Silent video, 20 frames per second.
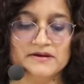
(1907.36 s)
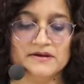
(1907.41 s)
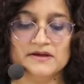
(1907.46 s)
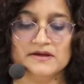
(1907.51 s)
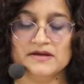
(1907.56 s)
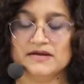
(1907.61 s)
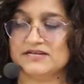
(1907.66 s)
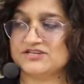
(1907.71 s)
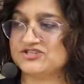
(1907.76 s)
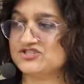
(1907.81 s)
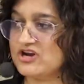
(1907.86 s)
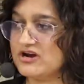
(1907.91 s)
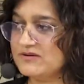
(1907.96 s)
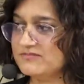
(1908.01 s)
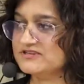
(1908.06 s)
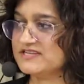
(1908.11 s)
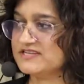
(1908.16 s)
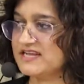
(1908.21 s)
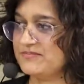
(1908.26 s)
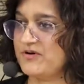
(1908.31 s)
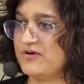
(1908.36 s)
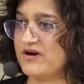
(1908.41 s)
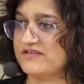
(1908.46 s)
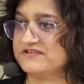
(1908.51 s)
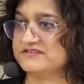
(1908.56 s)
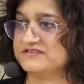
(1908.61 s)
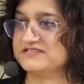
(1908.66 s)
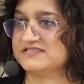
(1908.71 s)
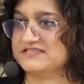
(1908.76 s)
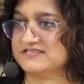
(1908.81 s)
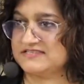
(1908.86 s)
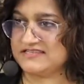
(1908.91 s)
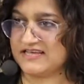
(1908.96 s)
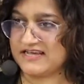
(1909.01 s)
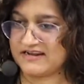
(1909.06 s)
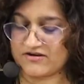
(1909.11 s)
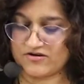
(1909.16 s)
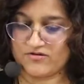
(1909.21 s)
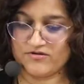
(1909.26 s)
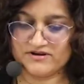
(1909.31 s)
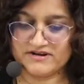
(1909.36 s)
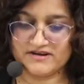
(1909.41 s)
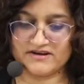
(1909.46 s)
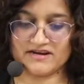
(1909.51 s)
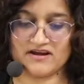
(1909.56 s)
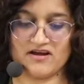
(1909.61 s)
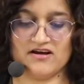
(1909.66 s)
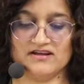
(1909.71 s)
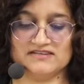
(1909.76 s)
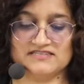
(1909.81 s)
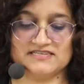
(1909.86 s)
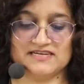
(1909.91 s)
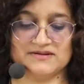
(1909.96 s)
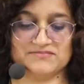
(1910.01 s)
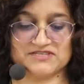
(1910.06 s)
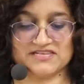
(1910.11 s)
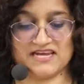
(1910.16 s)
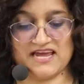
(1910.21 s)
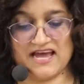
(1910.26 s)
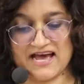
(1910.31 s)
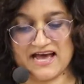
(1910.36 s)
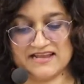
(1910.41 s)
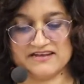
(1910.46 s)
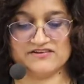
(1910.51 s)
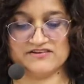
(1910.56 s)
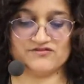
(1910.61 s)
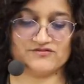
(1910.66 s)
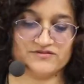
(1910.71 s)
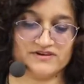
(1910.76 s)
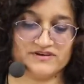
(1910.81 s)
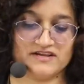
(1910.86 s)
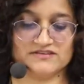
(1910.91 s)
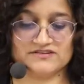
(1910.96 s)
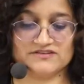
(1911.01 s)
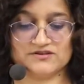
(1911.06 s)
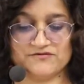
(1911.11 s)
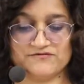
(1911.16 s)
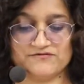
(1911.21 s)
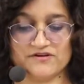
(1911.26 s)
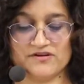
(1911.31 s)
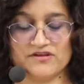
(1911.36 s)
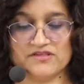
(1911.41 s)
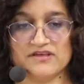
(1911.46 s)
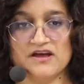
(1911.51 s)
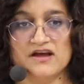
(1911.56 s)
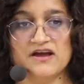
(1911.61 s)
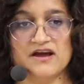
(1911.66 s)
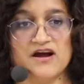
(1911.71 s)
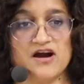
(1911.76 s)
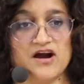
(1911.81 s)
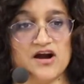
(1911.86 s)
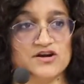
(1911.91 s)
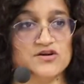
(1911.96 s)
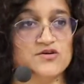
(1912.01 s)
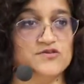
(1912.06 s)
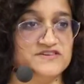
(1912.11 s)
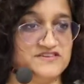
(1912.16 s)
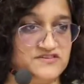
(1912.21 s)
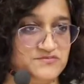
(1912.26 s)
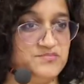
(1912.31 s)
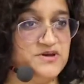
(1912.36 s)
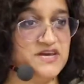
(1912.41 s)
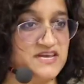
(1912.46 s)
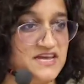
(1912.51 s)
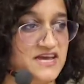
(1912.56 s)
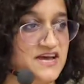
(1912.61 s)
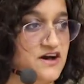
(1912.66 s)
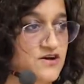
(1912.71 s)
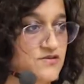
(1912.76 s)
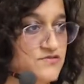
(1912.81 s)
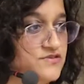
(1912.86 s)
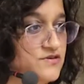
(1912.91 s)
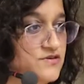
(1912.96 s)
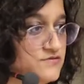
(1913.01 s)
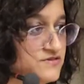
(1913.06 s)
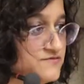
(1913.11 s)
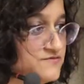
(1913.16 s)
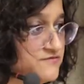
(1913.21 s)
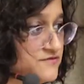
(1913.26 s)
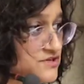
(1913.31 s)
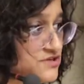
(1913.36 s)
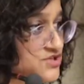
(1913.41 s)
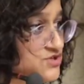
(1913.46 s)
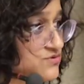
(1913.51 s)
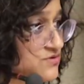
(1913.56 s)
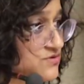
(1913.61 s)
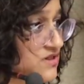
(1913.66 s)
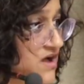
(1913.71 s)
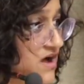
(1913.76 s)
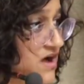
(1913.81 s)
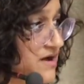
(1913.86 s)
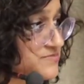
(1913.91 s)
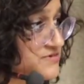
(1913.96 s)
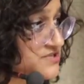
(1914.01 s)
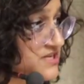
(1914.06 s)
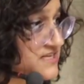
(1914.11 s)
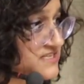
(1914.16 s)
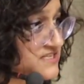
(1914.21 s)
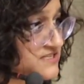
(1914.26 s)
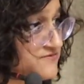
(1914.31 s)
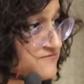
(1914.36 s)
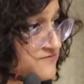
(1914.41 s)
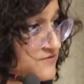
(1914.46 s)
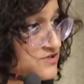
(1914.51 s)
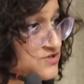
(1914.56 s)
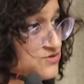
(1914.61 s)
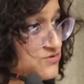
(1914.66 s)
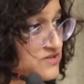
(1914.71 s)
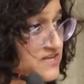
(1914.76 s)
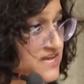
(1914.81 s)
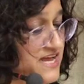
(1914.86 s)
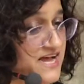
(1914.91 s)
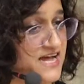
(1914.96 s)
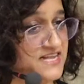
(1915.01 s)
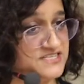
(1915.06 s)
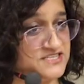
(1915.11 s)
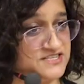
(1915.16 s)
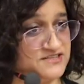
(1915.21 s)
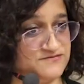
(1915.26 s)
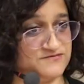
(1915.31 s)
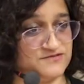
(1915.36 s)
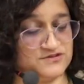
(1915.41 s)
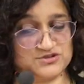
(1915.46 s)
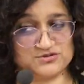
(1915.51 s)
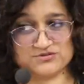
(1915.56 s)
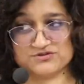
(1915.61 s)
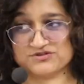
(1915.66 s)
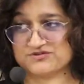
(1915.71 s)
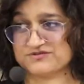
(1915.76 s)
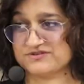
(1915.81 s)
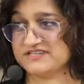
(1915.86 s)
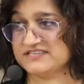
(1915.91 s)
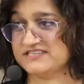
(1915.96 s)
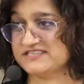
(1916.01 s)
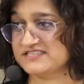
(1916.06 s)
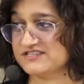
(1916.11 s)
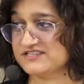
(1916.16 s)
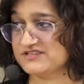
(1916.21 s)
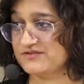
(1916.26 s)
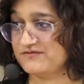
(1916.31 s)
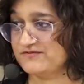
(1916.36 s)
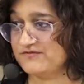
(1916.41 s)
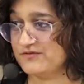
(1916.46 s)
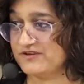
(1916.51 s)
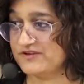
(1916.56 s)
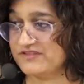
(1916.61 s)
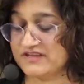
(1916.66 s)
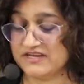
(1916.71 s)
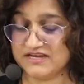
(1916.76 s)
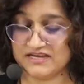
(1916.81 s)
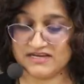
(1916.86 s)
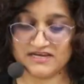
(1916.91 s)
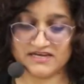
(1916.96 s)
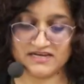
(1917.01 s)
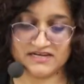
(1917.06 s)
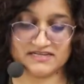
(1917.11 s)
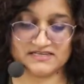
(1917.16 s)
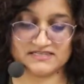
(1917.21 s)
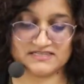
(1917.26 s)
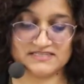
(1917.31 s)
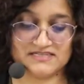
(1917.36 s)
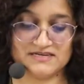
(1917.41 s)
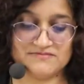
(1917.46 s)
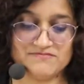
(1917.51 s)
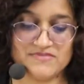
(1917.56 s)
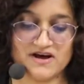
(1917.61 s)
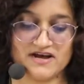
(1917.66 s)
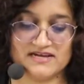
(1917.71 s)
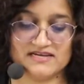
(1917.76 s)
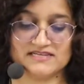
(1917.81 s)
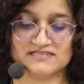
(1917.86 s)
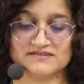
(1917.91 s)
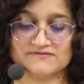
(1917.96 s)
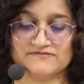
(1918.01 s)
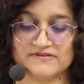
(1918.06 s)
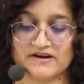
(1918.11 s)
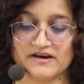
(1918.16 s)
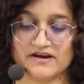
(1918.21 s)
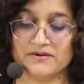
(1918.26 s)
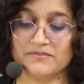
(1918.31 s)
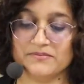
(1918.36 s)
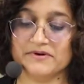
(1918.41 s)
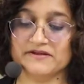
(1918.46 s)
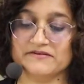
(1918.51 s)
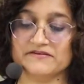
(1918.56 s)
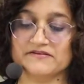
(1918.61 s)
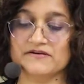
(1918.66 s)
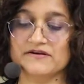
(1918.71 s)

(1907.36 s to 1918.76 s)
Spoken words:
And Chalmers' hypothesis is that our ordinary concepts, cat and tree and so forth, are going to pick out those virtual objects, the virtual cats and the virtual trees and so forth in Sim Maya's environment.